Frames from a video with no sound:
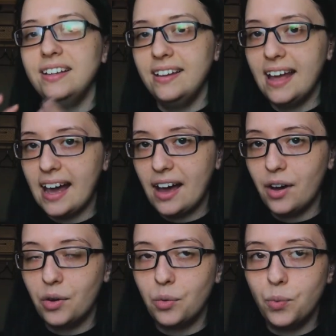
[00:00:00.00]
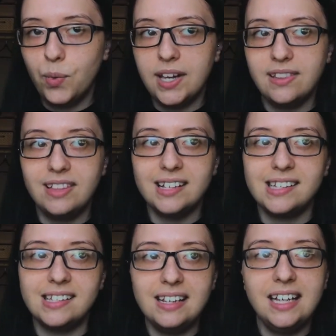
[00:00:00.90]
now with
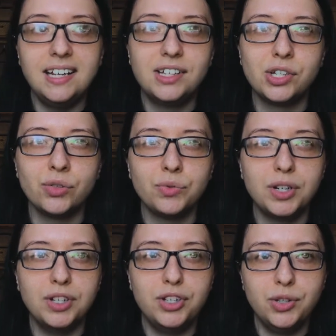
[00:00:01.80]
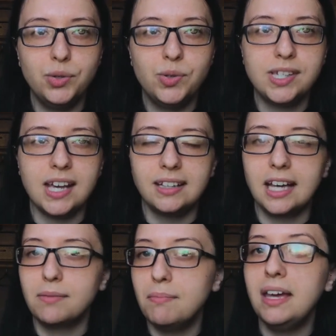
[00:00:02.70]
this need to reduce and
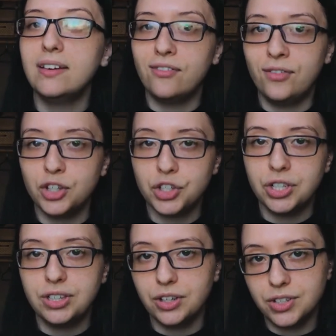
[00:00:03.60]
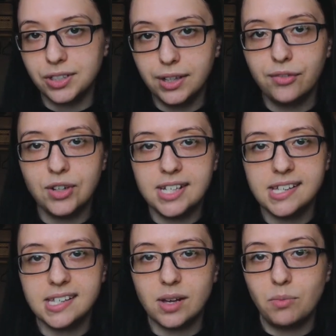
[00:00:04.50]
like make efficient their delivery
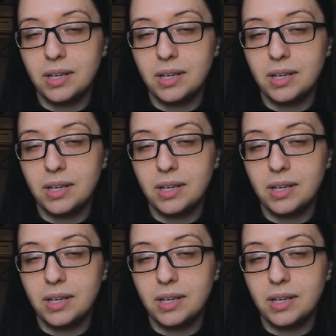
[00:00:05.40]
system,